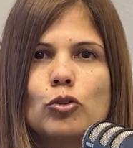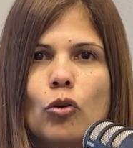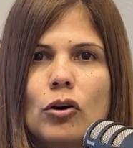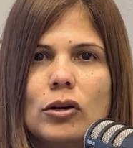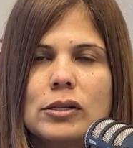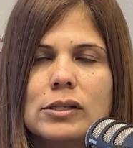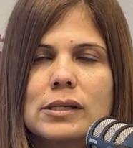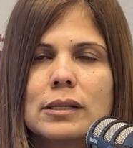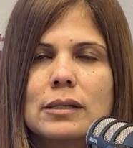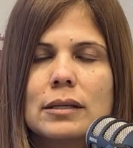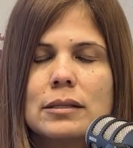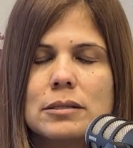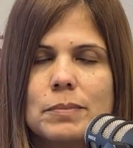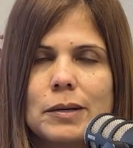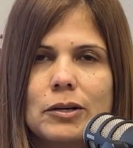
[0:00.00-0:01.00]
drugs
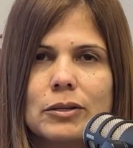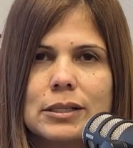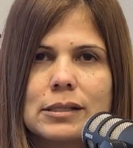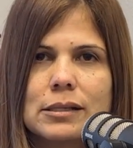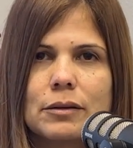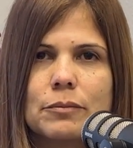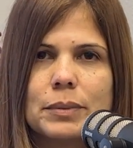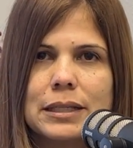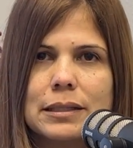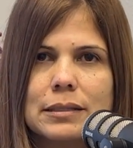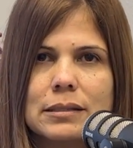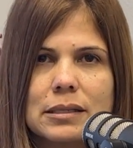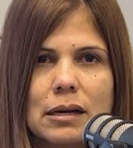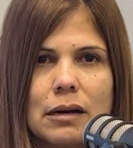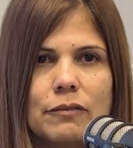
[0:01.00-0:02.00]
and antibiotics are
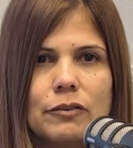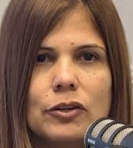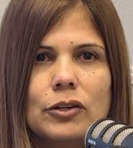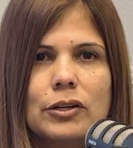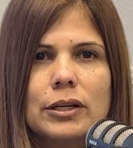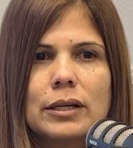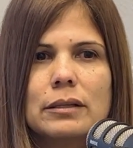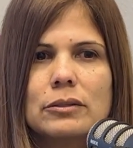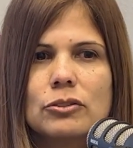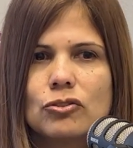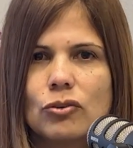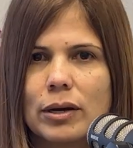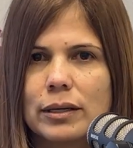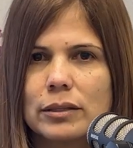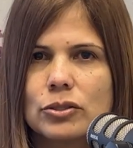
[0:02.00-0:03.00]
being discovered
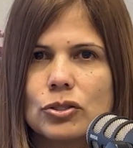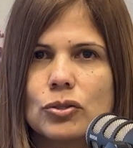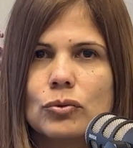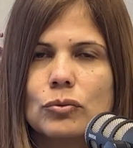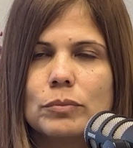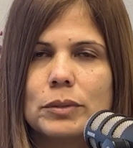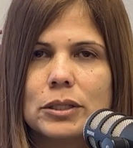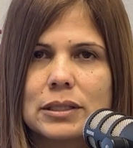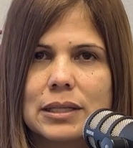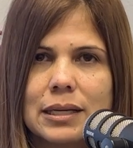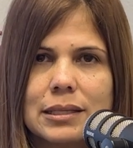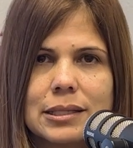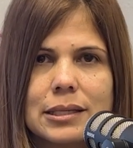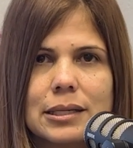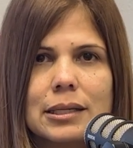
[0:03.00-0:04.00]
and trying to be
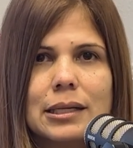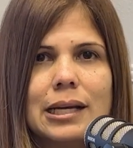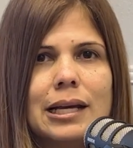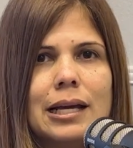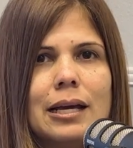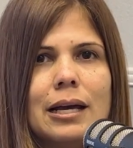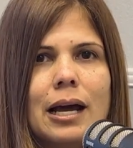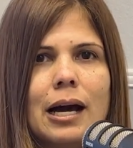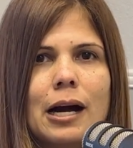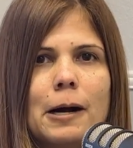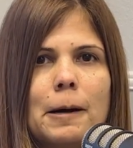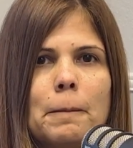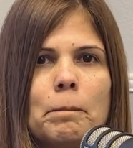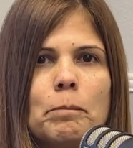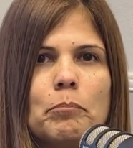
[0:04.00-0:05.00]
tested.
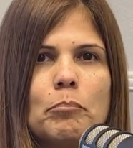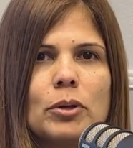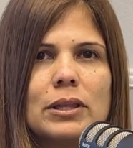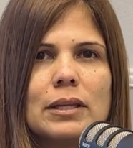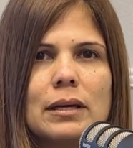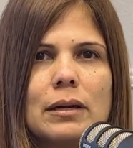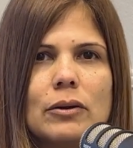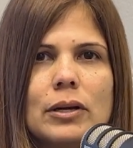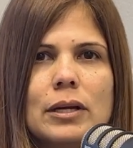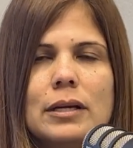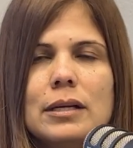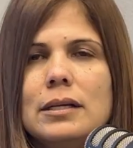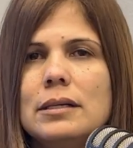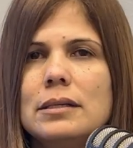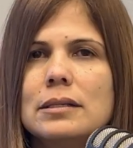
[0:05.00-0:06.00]
But there
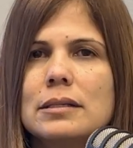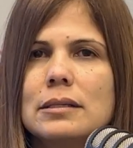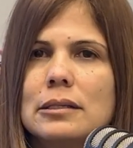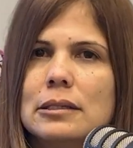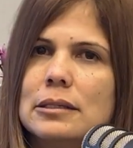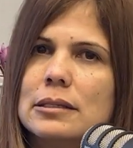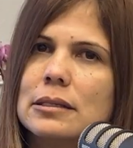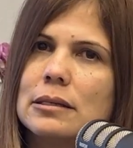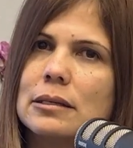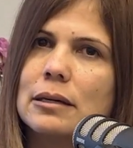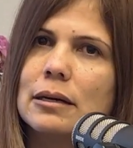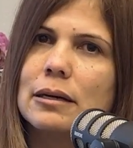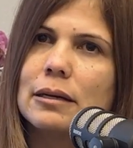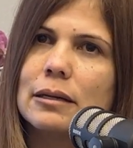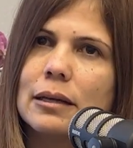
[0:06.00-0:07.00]
is
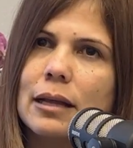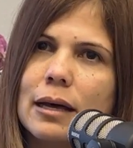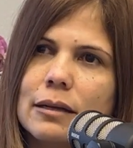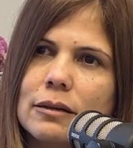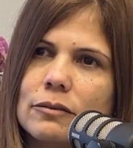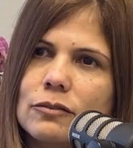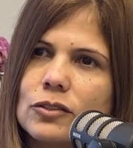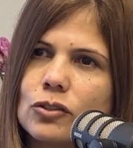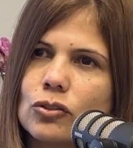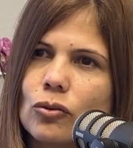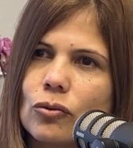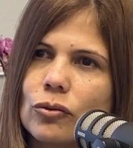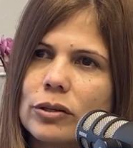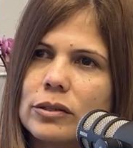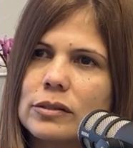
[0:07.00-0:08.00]
a lot of
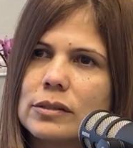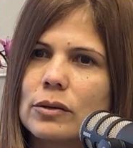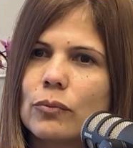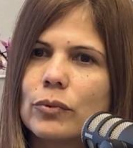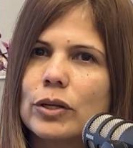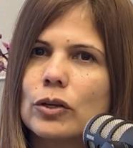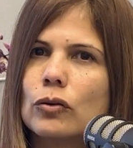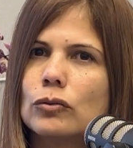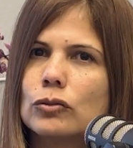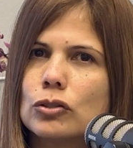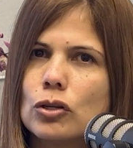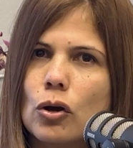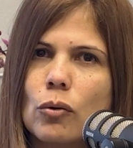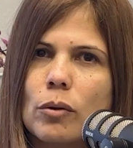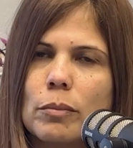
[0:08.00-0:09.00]
stories that we
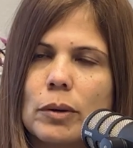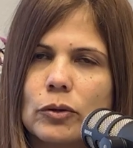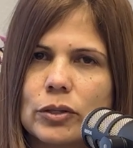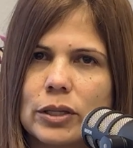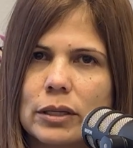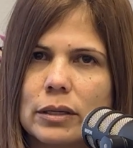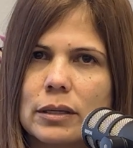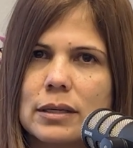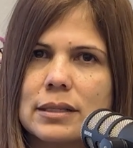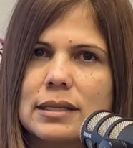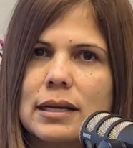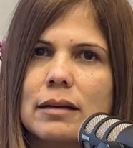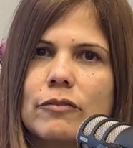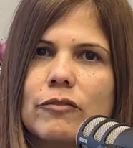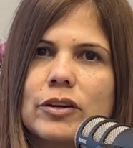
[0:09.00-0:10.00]
don't know about the
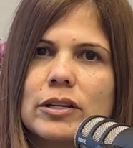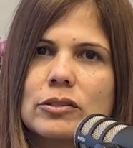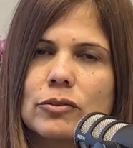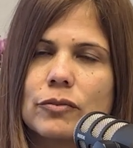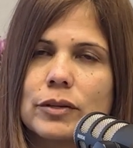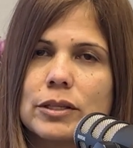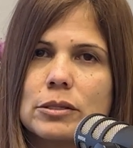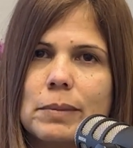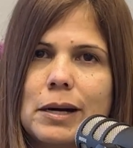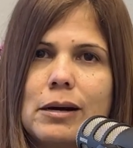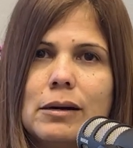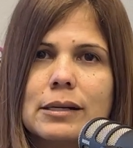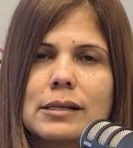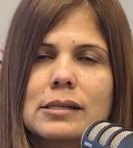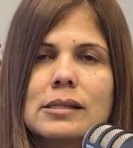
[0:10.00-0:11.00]
side effects of
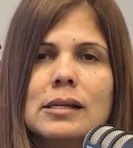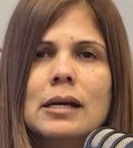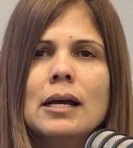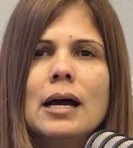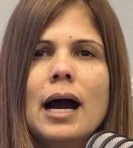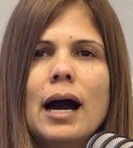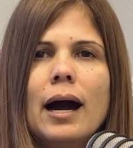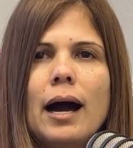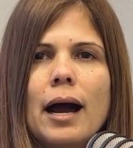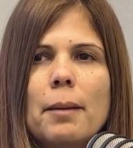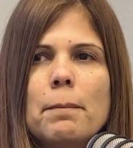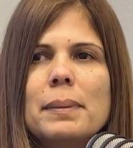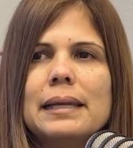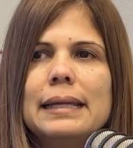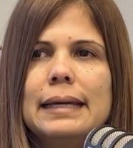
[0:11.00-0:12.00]
antibiotics.
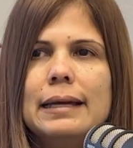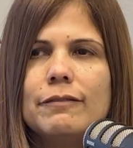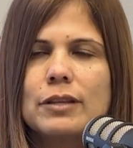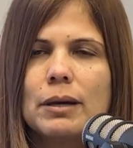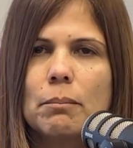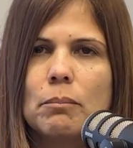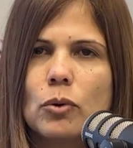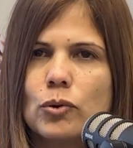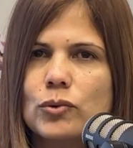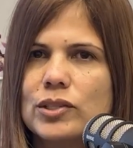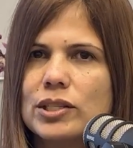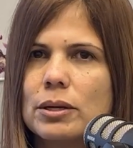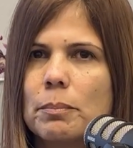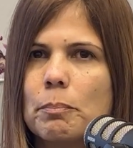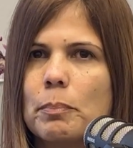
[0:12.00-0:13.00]
I believe that
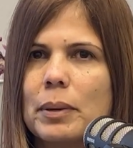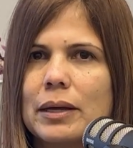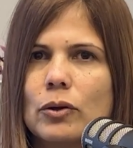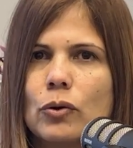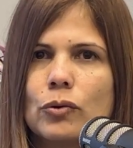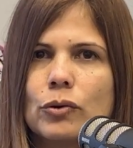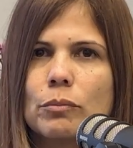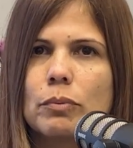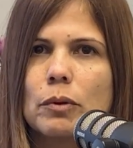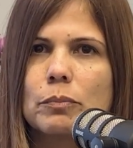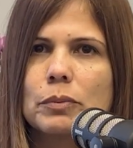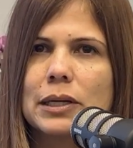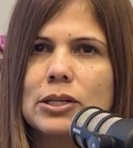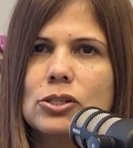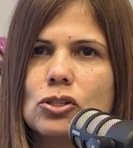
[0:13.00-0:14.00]
most the pet owner
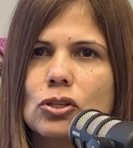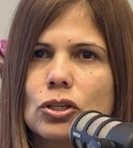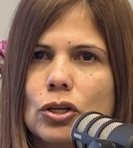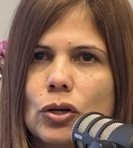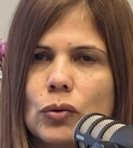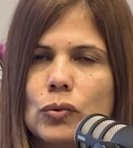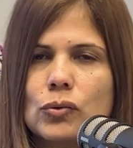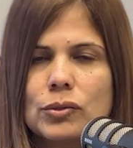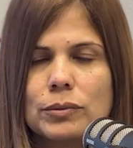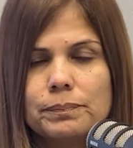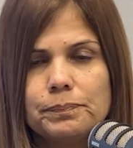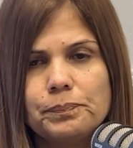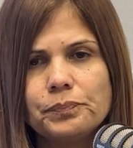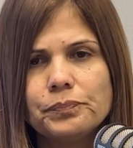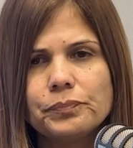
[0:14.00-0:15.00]
population knows